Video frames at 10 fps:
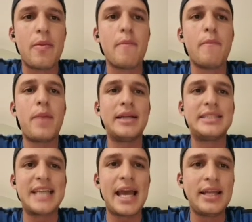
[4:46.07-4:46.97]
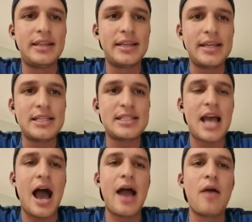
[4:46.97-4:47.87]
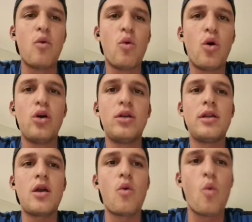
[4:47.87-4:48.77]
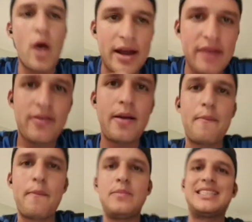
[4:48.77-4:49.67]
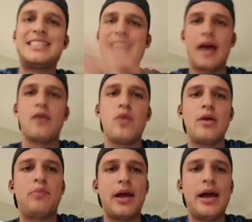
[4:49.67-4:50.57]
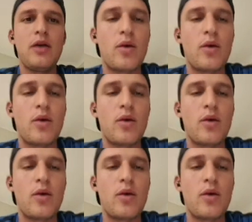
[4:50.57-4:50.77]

By saying this, I want whatever side we play,